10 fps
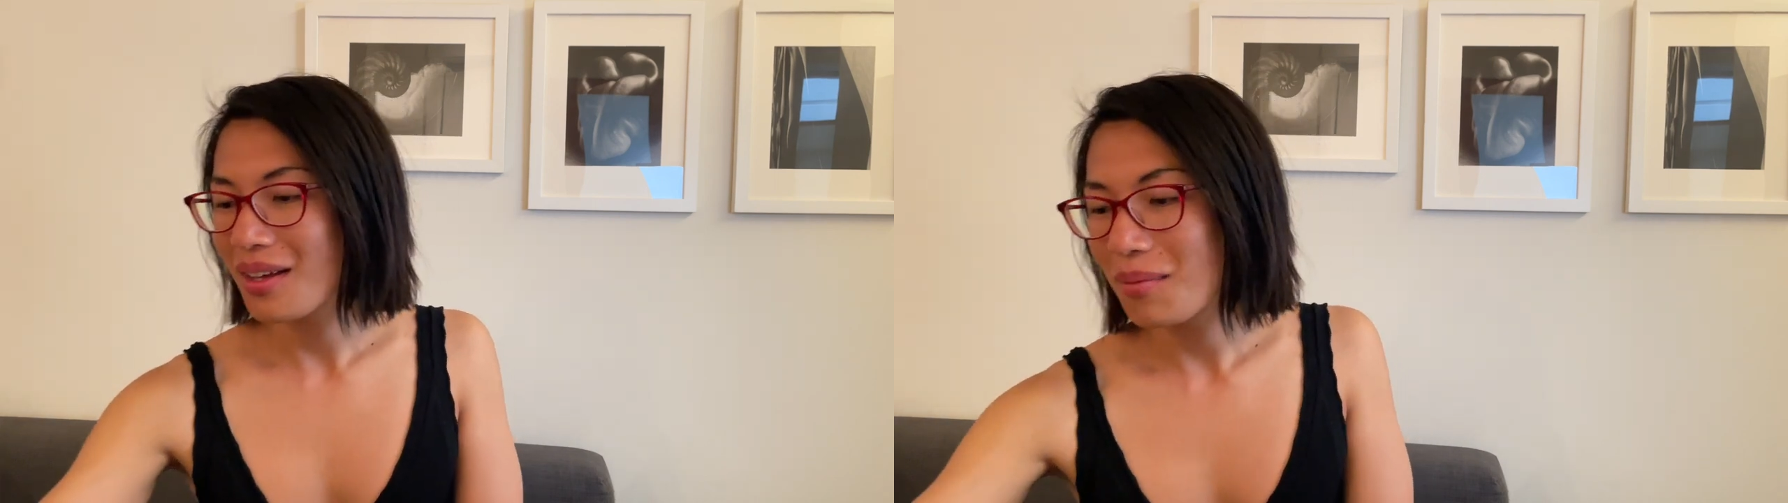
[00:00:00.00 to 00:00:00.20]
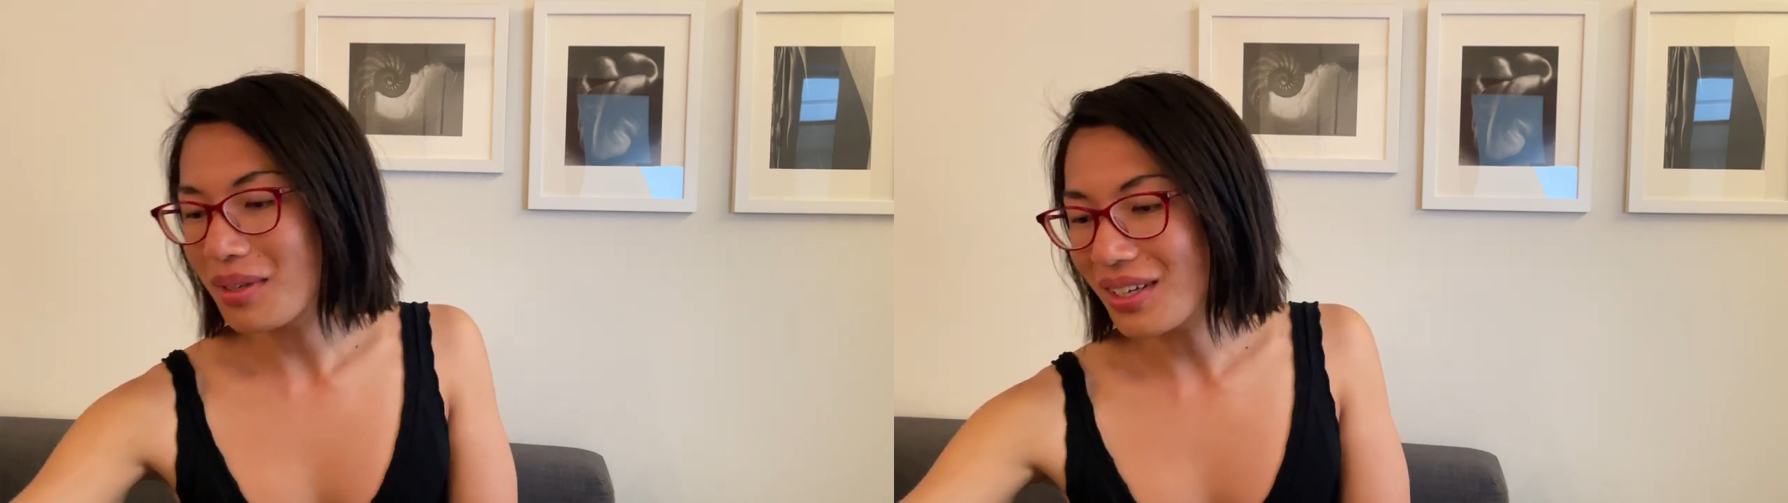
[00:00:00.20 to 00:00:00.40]

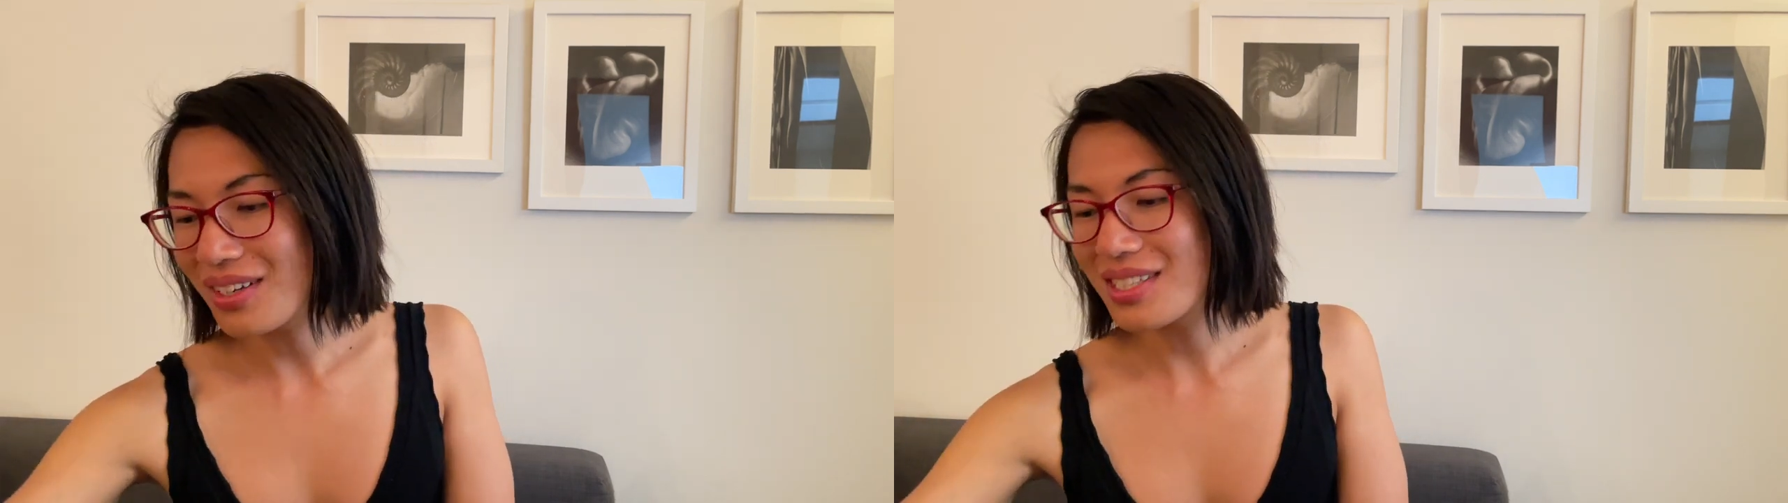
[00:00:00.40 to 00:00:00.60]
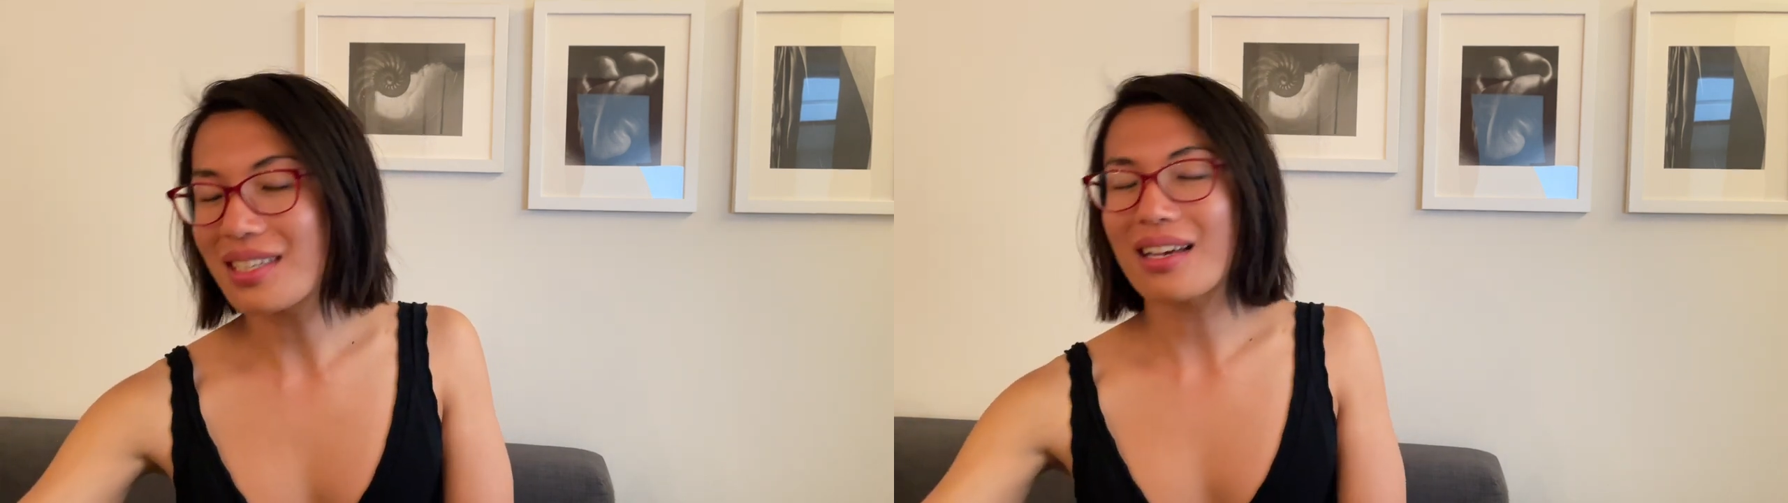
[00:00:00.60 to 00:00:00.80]

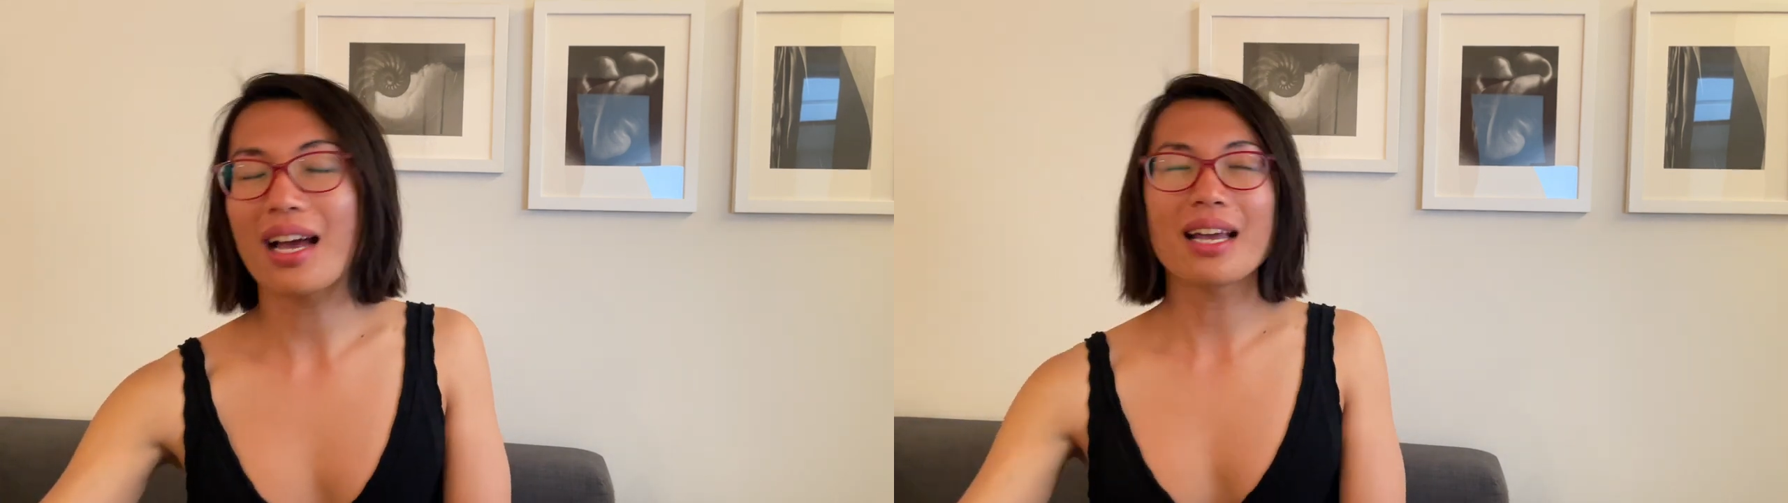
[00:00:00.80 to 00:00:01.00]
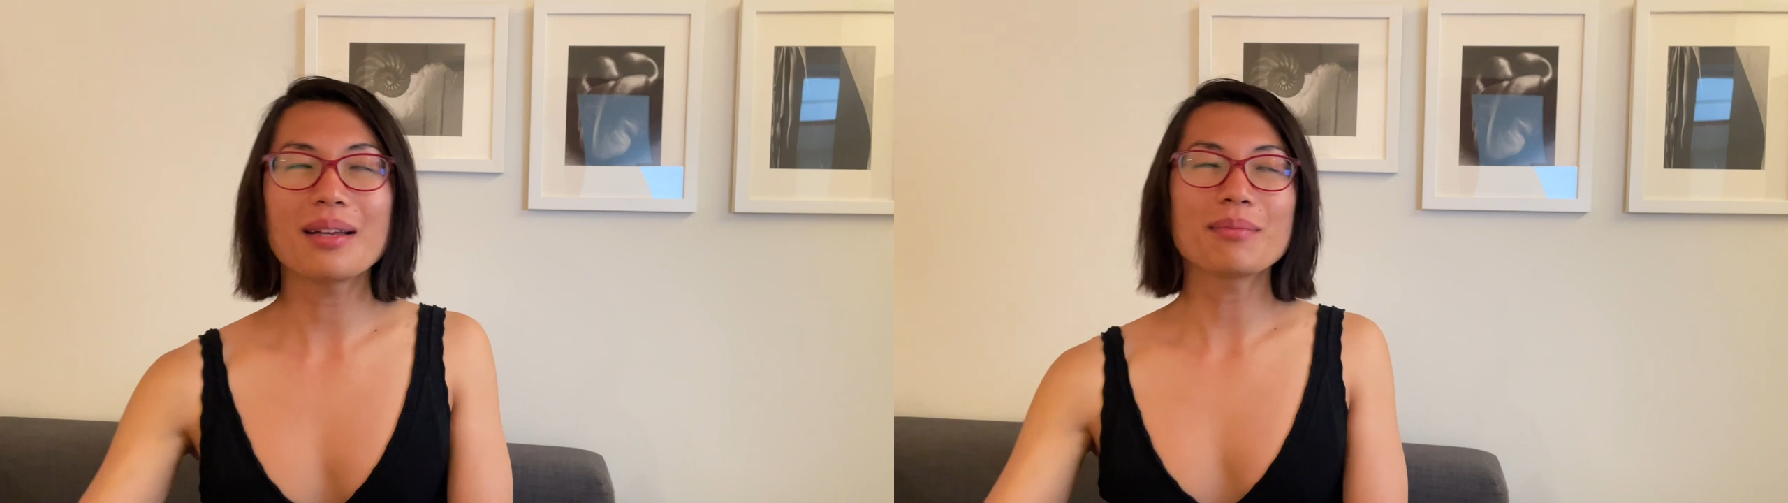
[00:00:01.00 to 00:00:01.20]
because
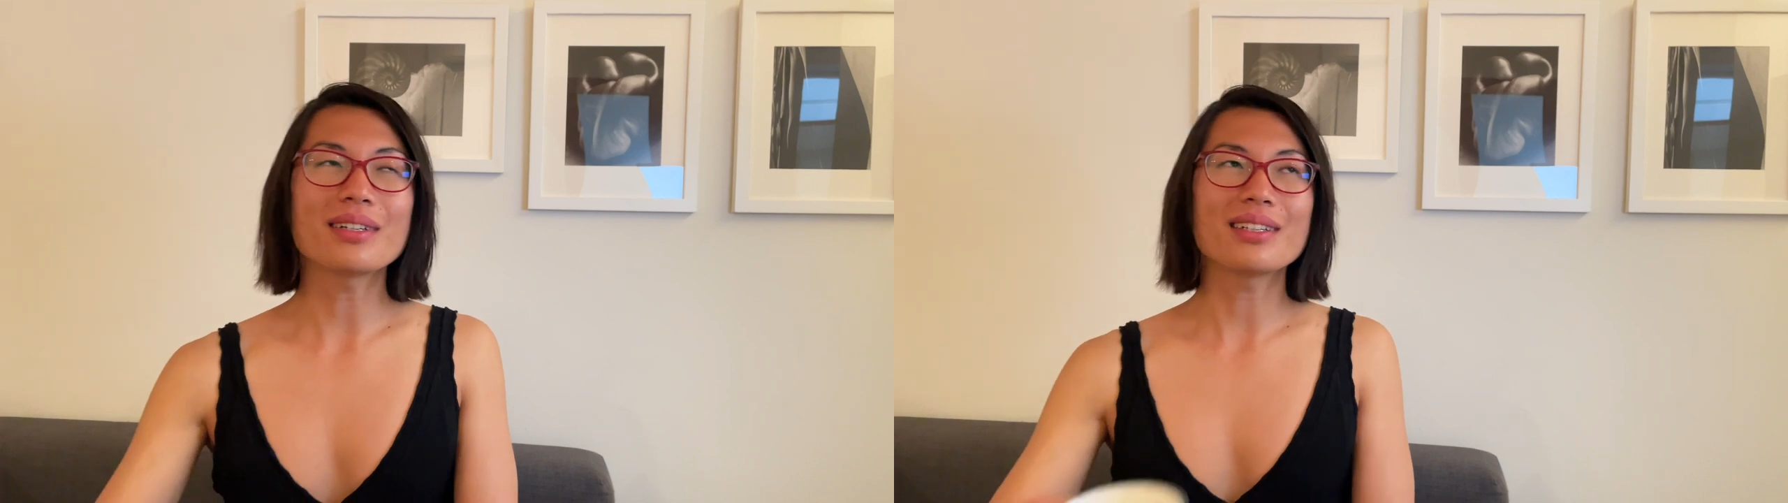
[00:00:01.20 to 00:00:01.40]
I'm